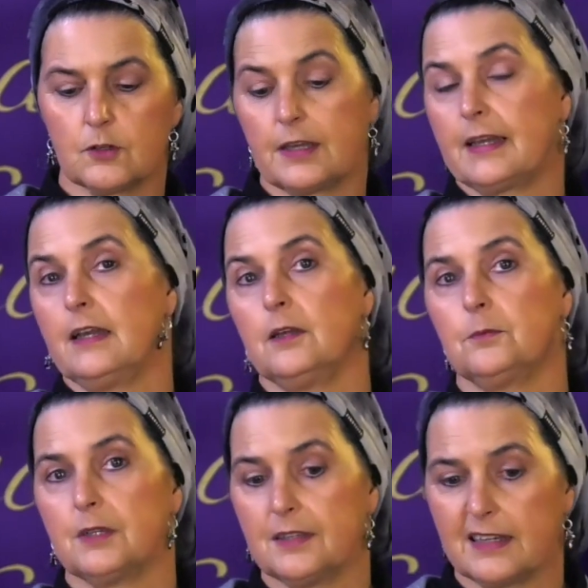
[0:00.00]
or they
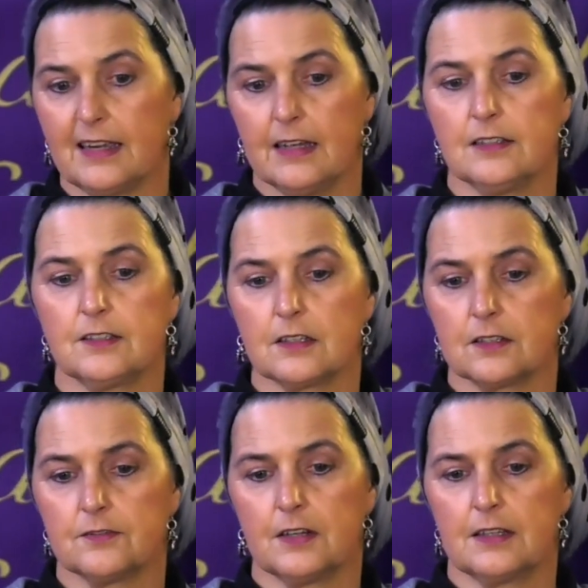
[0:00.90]
can
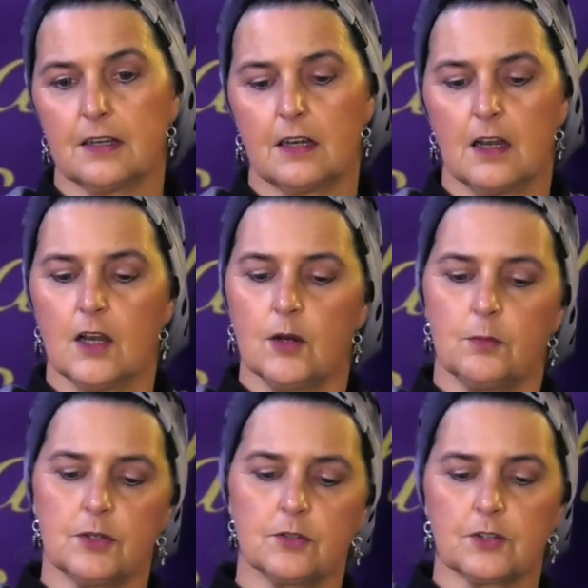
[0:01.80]
signify that,
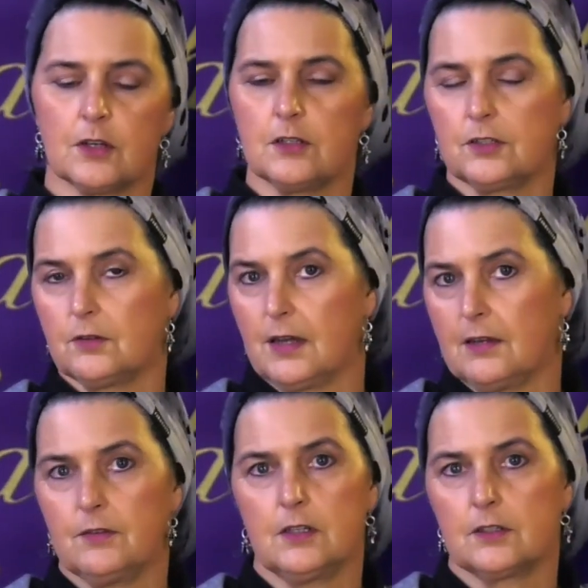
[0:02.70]
but there's also
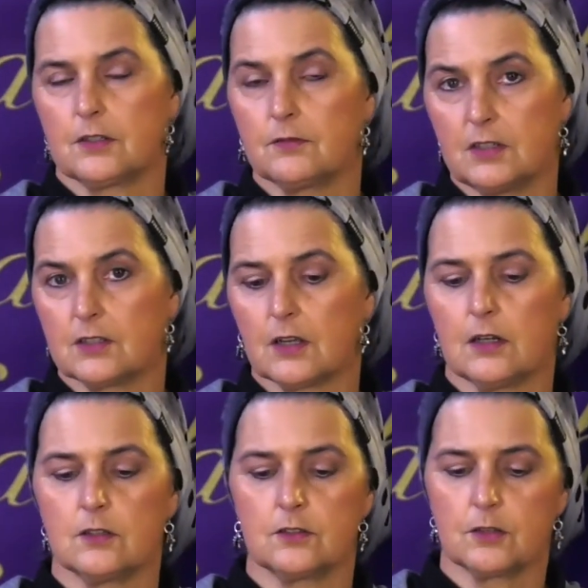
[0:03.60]
evidence of these
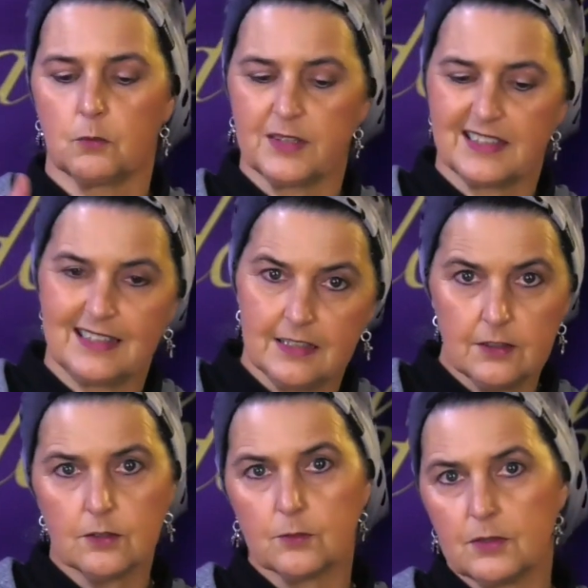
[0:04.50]
colors within
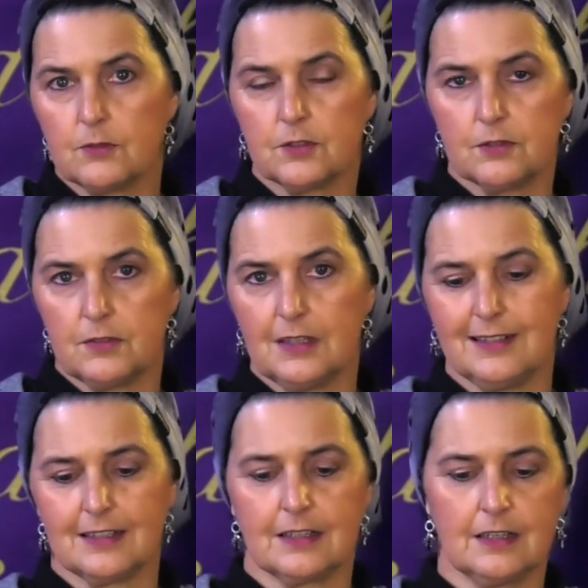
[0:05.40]
the rivers of
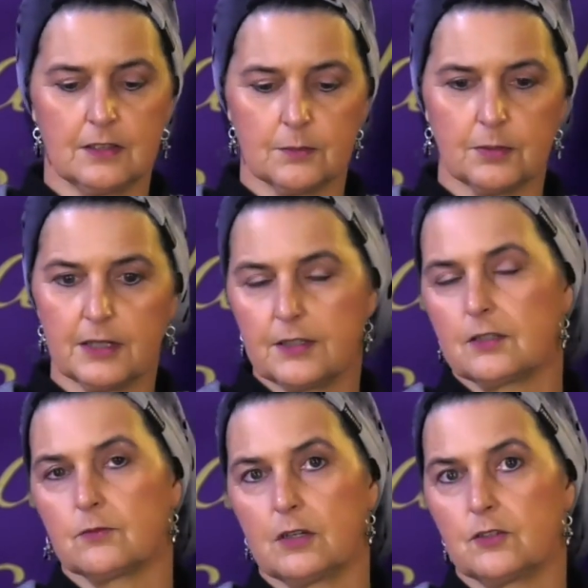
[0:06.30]
Eden, in the place
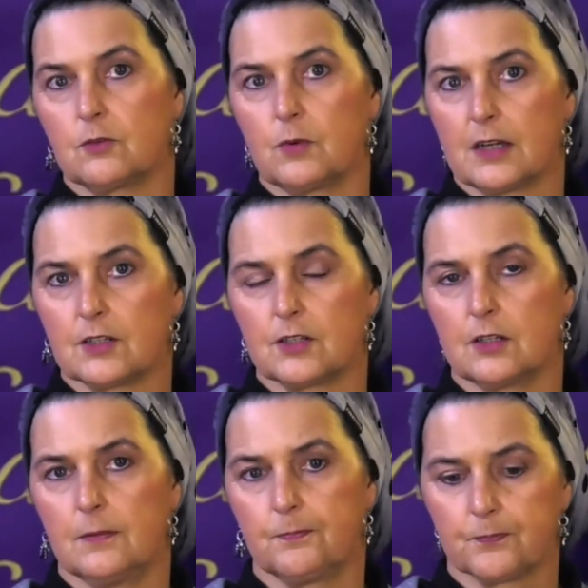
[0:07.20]
of
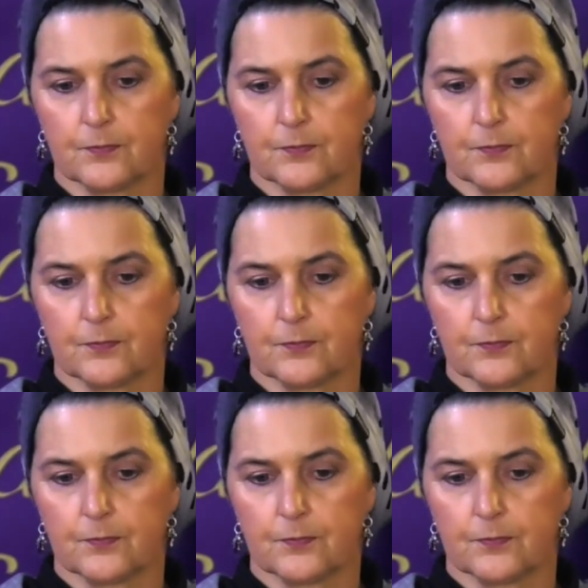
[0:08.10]
resurrection,